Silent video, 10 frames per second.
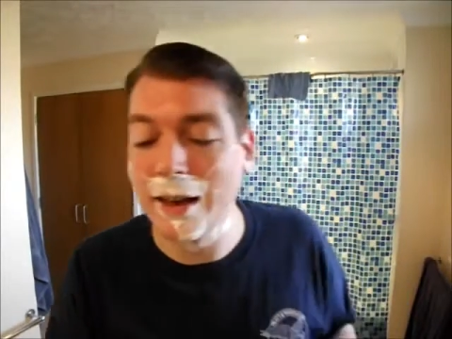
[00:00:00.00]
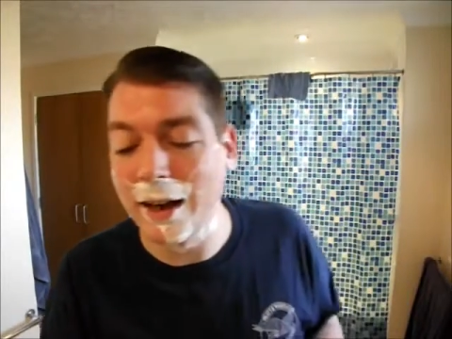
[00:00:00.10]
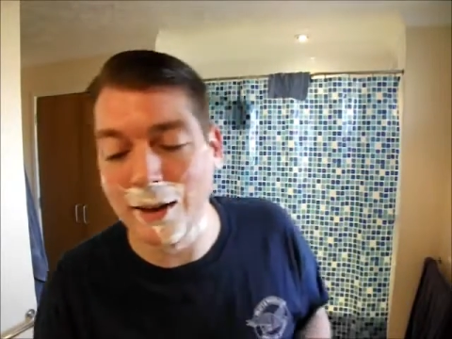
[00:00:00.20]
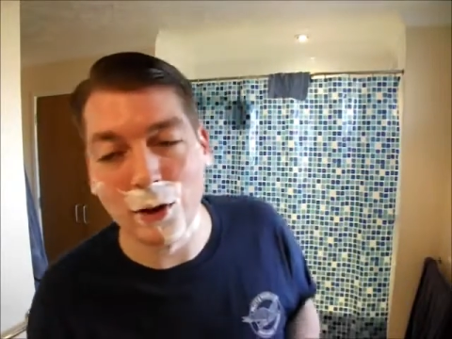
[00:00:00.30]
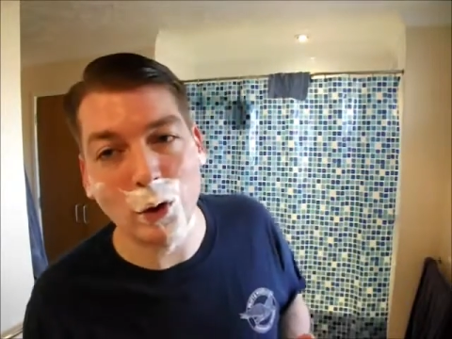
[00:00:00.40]

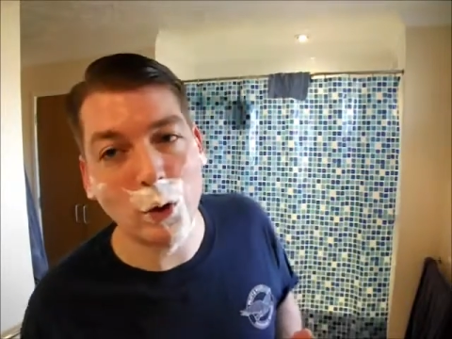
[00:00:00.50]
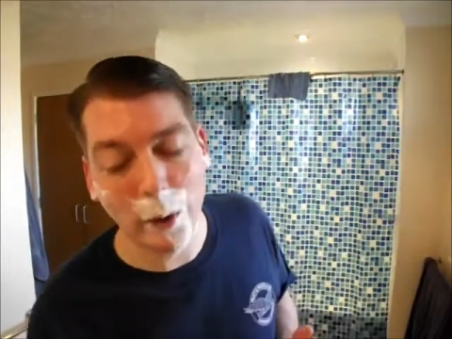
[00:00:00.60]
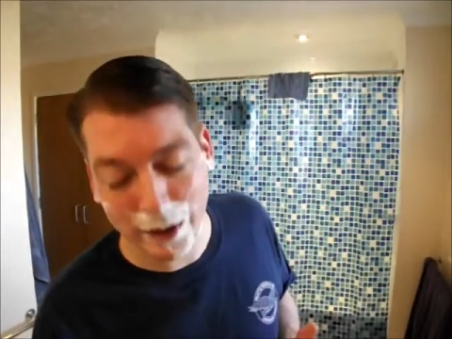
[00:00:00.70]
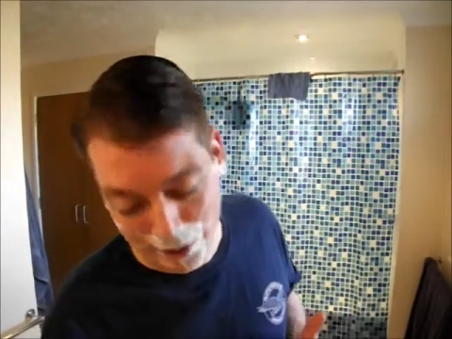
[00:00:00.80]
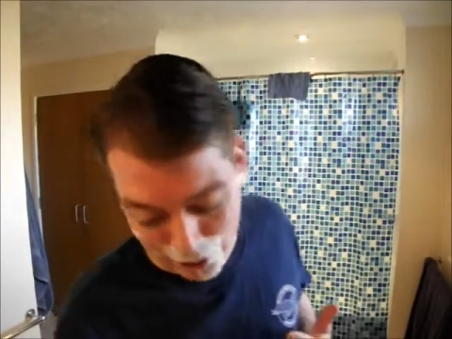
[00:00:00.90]
had a little
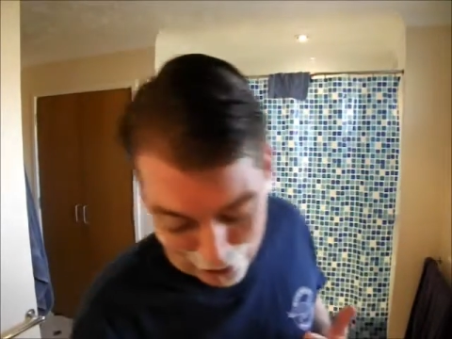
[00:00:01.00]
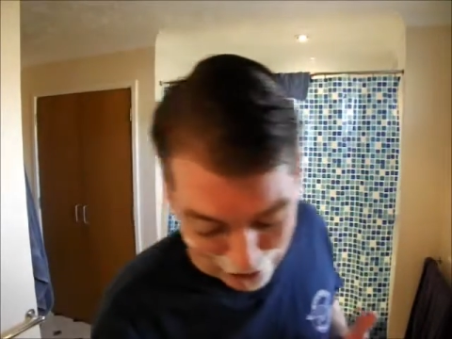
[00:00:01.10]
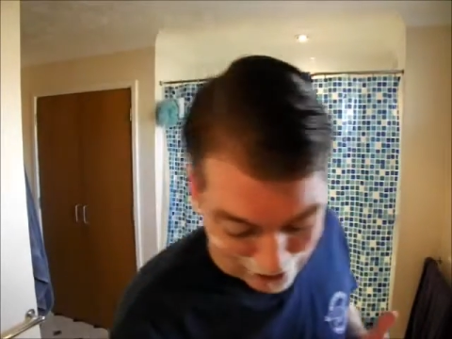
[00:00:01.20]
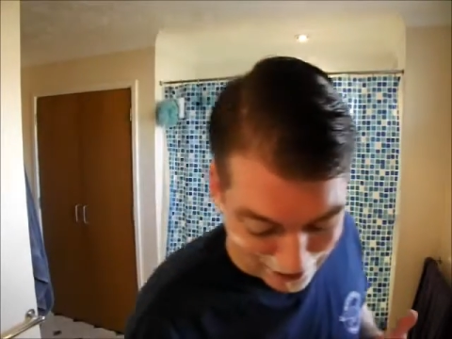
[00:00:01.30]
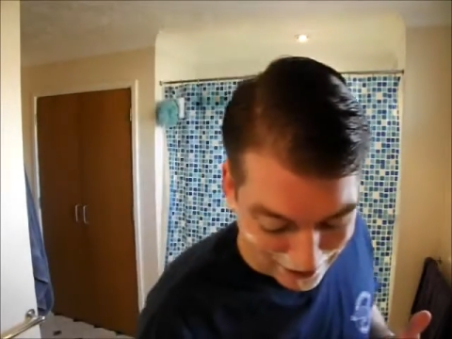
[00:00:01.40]
twinge
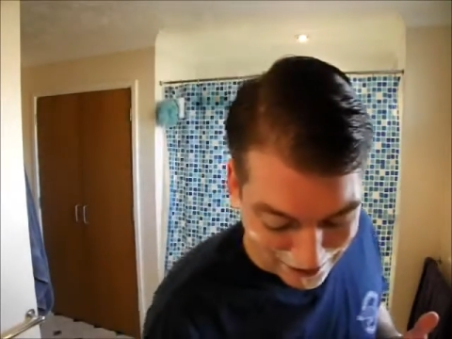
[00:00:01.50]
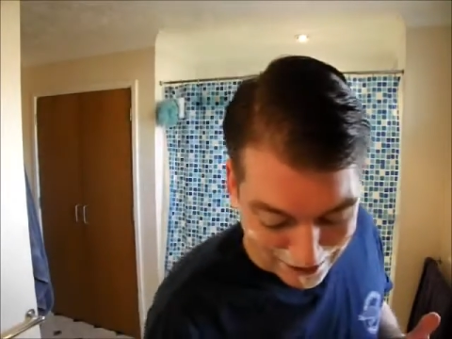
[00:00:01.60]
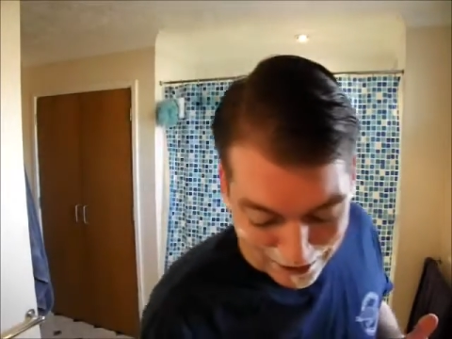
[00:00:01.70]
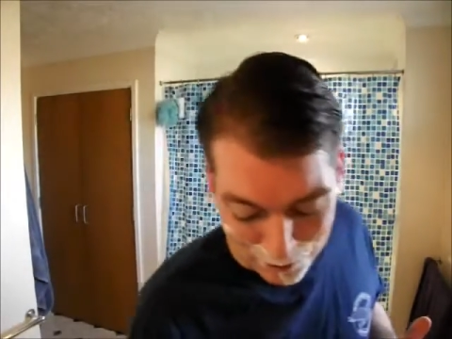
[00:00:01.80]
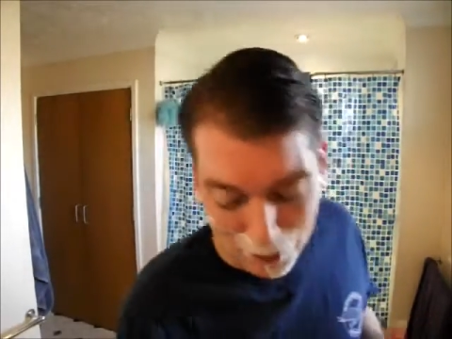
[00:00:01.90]

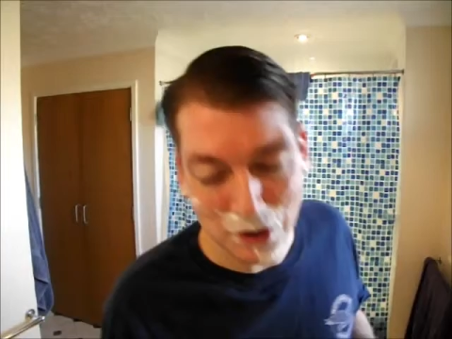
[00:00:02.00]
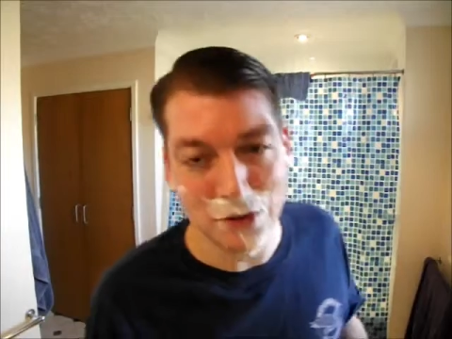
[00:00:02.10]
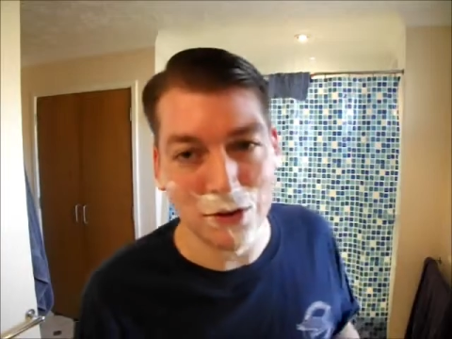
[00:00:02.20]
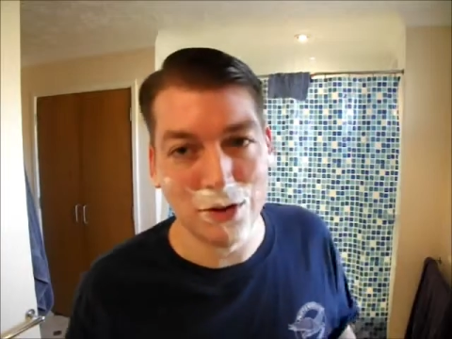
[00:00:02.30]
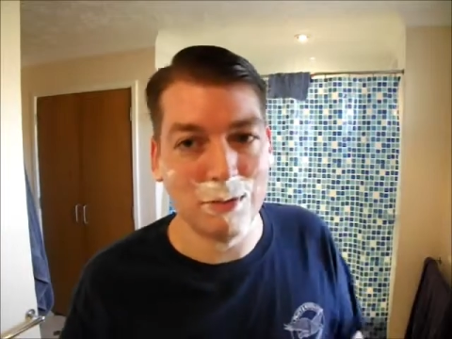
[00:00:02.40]

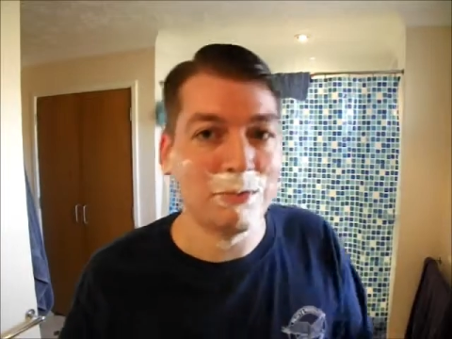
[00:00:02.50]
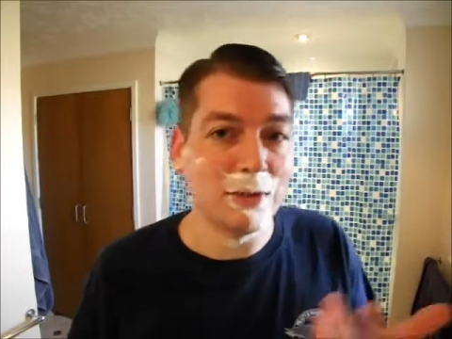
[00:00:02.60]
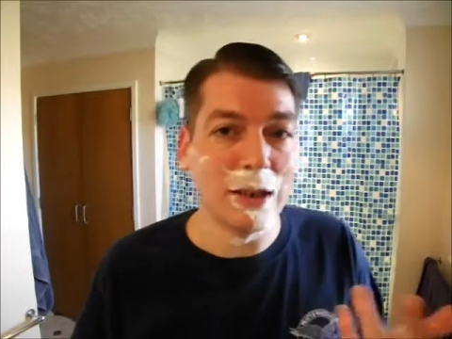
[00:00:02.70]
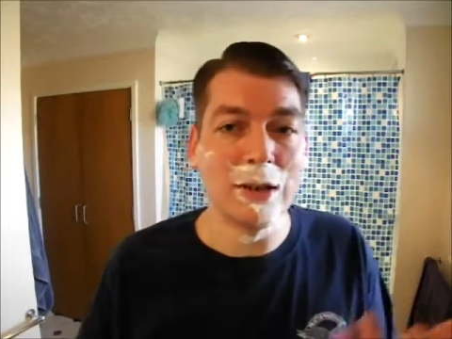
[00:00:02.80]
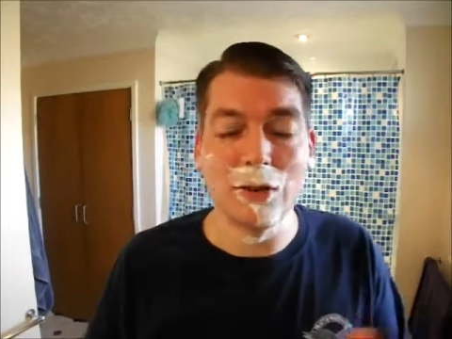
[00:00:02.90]
because,
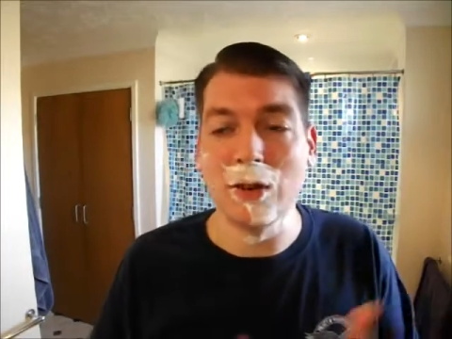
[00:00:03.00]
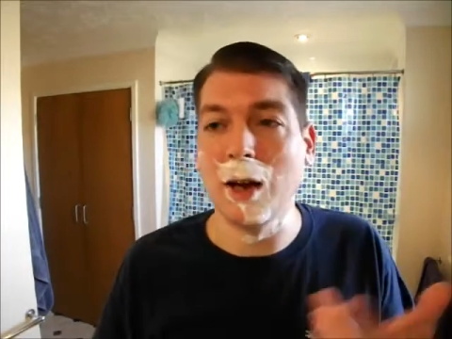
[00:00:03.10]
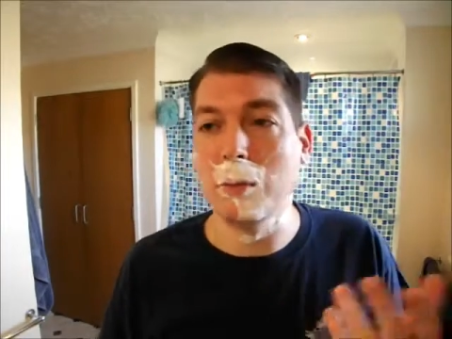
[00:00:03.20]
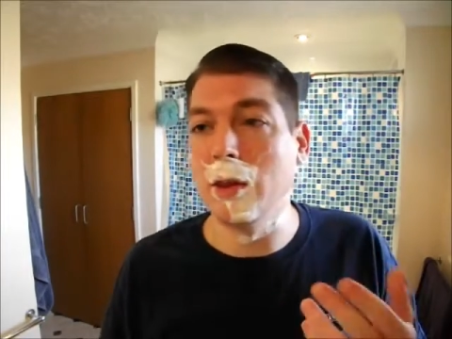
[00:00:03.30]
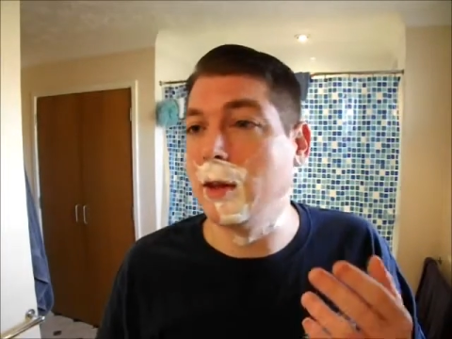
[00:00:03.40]
the
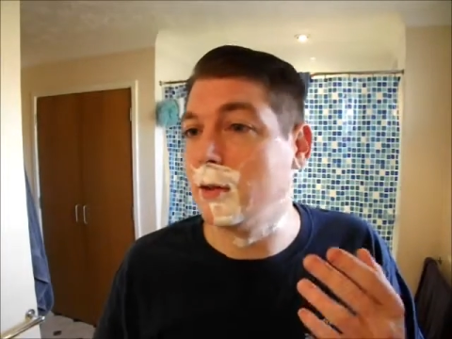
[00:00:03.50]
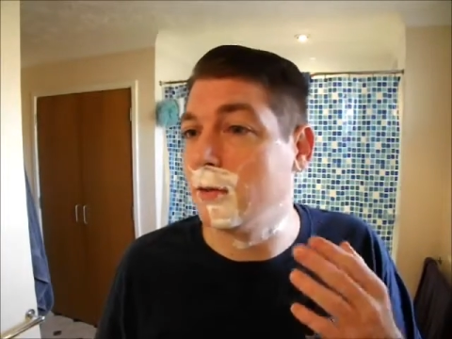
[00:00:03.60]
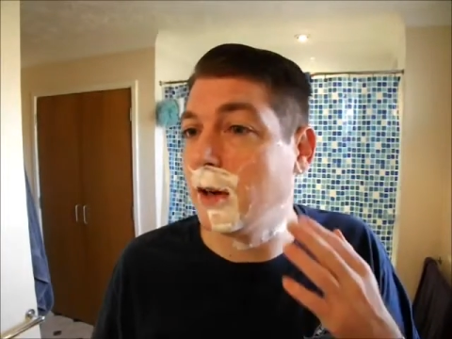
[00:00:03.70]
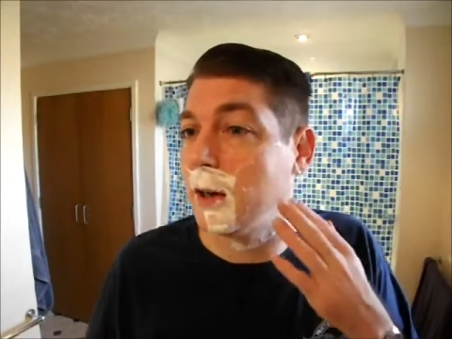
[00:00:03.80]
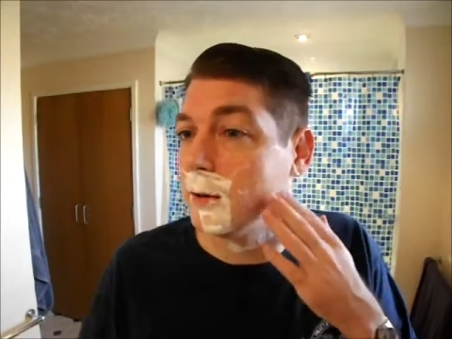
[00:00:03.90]
zombie thing's a
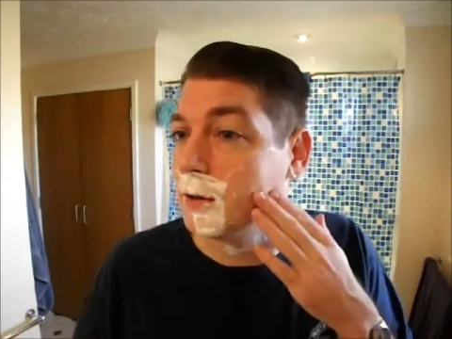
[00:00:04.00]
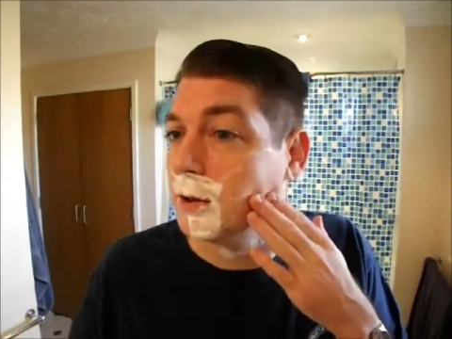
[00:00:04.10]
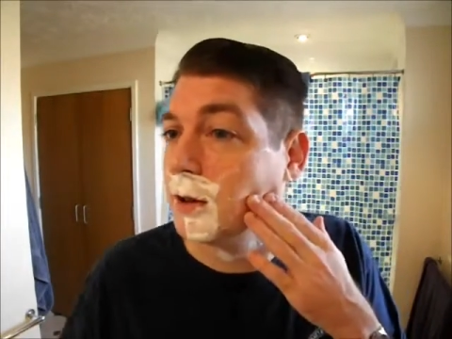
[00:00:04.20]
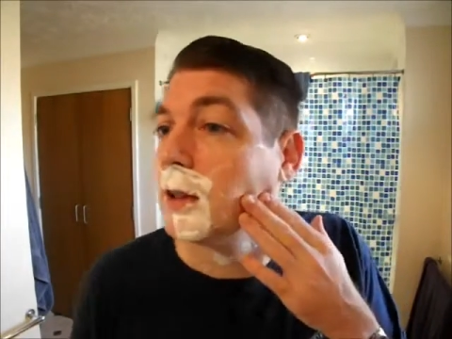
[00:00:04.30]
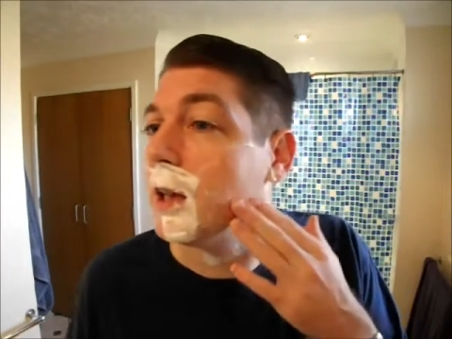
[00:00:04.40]
virus.